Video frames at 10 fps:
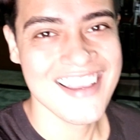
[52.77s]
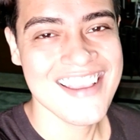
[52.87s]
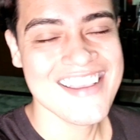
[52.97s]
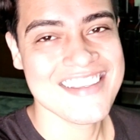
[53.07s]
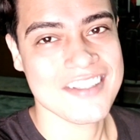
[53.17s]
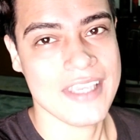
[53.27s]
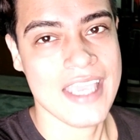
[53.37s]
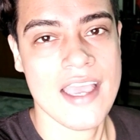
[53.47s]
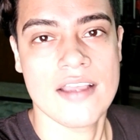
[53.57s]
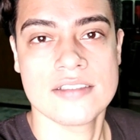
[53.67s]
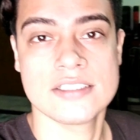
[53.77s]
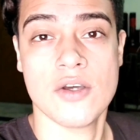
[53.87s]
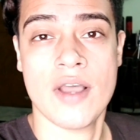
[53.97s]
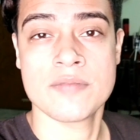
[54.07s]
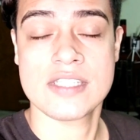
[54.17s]
so yeah, so I'm
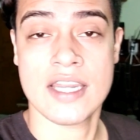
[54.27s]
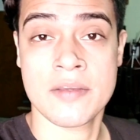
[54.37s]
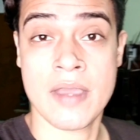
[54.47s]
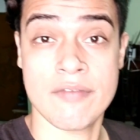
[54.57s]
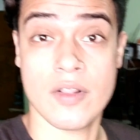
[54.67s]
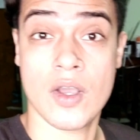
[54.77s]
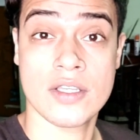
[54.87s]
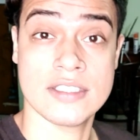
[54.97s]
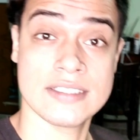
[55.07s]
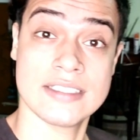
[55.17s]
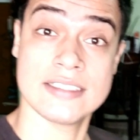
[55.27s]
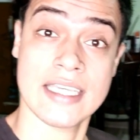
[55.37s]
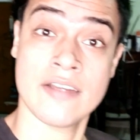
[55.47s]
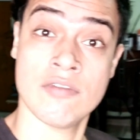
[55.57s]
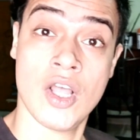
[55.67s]
starting my vlog. This is the second
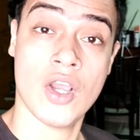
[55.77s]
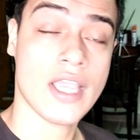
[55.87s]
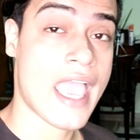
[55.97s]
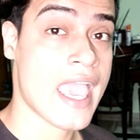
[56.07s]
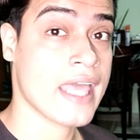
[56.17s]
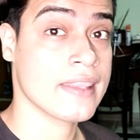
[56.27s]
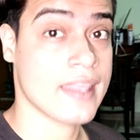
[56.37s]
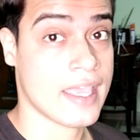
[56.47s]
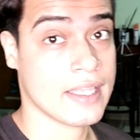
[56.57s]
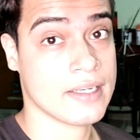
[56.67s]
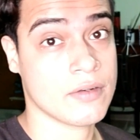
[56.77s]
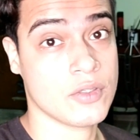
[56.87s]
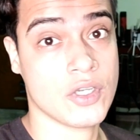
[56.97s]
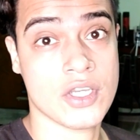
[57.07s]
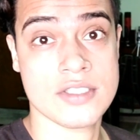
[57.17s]
vlog, and then you're gonna
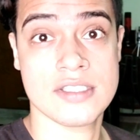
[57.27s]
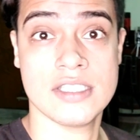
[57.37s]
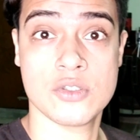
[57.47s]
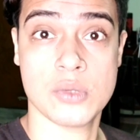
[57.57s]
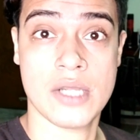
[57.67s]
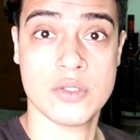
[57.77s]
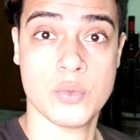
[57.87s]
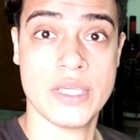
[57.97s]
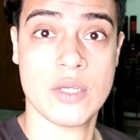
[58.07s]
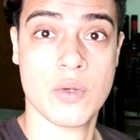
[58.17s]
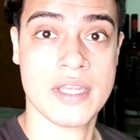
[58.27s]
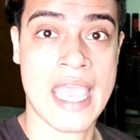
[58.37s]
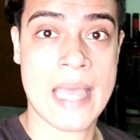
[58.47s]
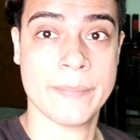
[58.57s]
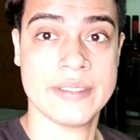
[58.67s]
see throughout the week what
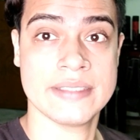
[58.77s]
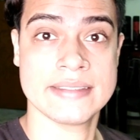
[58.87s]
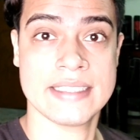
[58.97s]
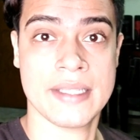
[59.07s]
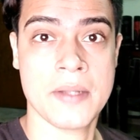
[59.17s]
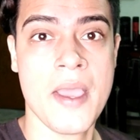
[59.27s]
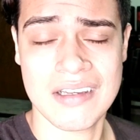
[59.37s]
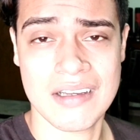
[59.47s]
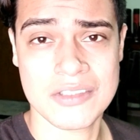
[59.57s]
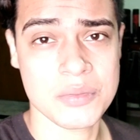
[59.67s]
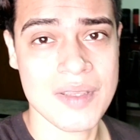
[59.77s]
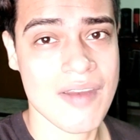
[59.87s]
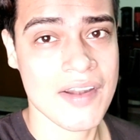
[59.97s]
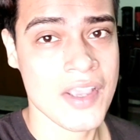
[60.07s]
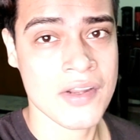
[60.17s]
happens. And to be very
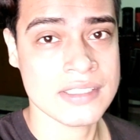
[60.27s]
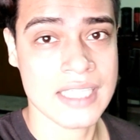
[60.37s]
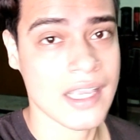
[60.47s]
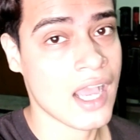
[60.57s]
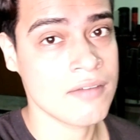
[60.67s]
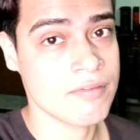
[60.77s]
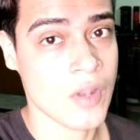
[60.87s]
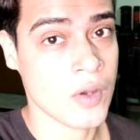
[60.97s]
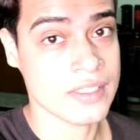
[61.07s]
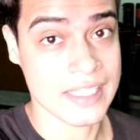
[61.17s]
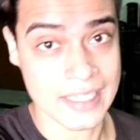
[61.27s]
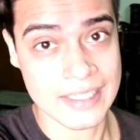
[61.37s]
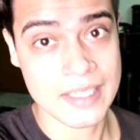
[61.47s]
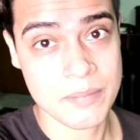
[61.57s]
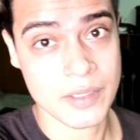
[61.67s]
honest, I can't vlog daily
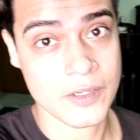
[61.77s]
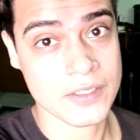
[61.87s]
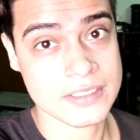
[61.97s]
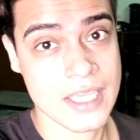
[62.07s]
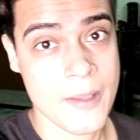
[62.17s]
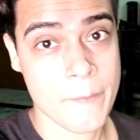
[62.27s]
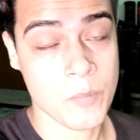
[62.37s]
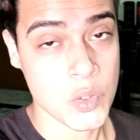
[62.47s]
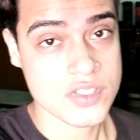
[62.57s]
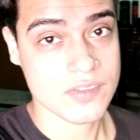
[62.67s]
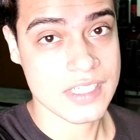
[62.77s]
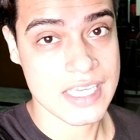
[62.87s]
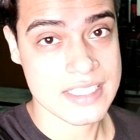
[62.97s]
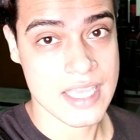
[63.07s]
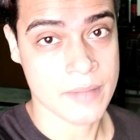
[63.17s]
because most of the days
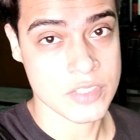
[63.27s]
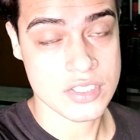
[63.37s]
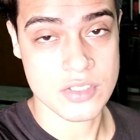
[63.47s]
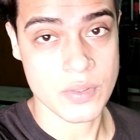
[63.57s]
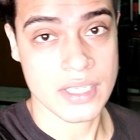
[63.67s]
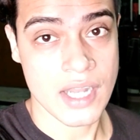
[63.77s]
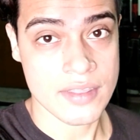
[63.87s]
I'm just doing nothing